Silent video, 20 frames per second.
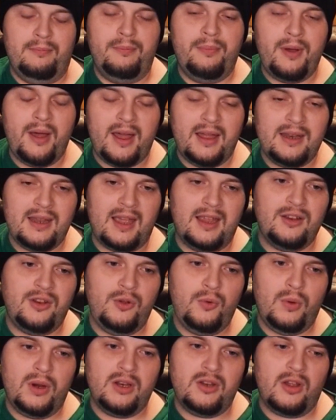But I
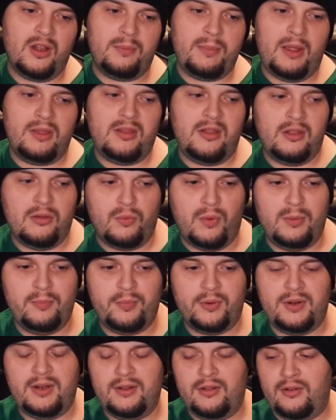do want to talk about this one
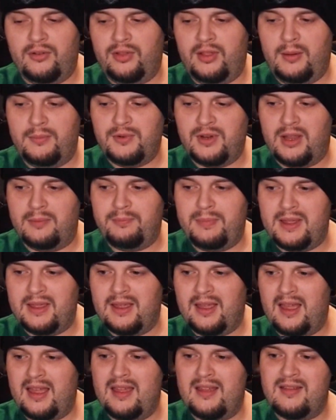particular subject
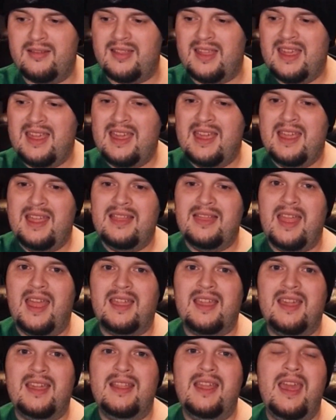because
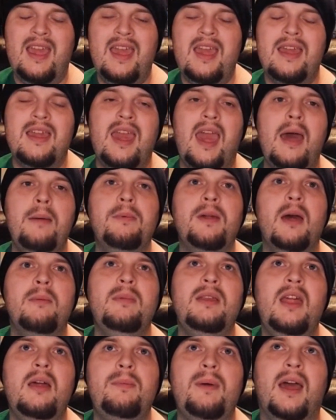it kept
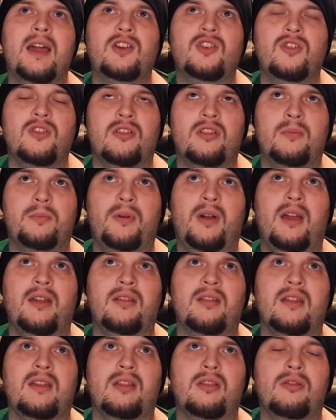coming up, actually,
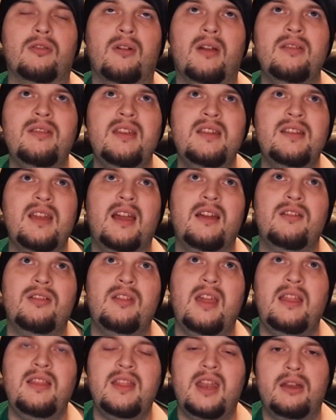surprisingly. Throughout the entire
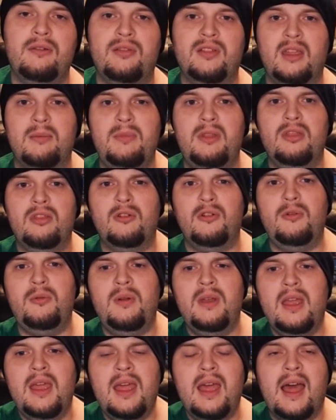thing that I was skimming through,
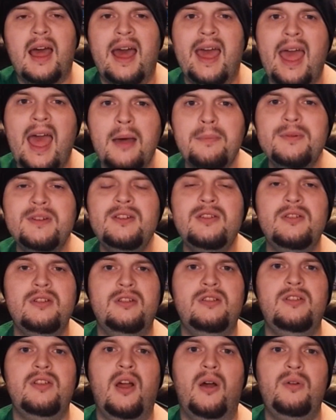I happened to
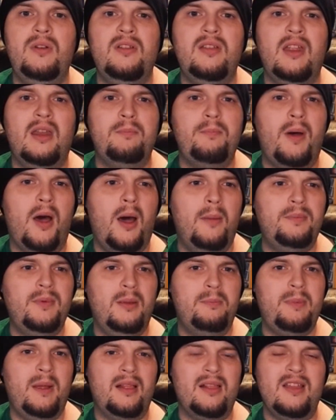notice that it popped
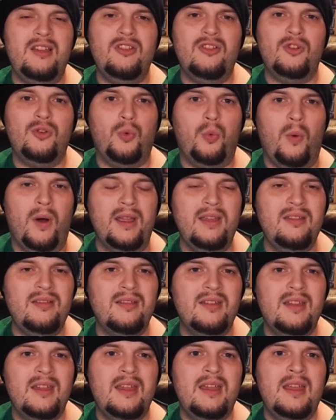up at least twice.